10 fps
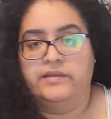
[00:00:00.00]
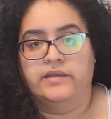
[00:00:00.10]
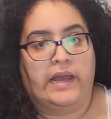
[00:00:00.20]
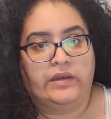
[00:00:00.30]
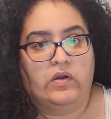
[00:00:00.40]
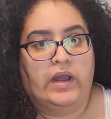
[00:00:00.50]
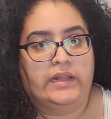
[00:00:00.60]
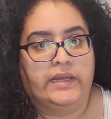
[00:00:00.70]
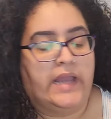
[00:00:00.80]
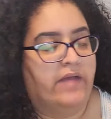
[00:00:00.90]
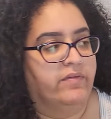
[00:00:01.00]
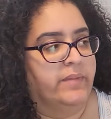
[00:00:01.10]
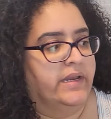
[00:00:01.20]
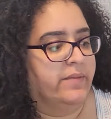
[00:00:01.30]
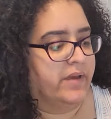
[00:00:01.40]
Y'all know I like having
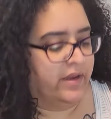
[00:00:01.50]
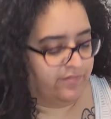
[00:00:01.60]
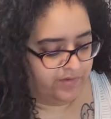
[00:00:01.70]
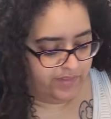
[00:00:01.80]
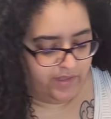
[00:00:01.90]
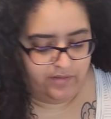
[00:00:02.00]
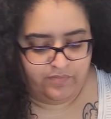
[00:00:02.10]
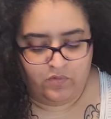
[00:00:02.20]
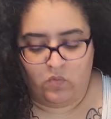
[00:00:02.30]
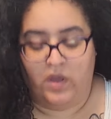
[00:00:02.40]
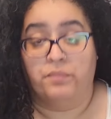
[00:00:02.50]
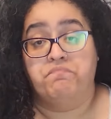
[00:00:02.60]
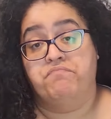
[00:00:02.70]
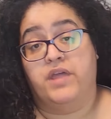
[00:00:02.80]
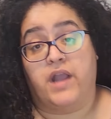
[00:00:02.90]
my name on everything. Well,
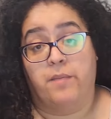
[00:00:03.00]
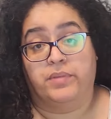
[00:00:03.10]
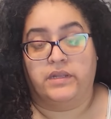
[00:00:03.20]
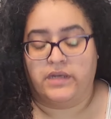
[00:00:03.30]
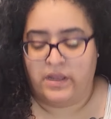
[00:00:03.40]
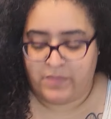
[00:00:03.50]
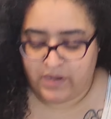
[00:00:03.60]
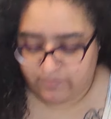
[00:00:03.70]
the company name on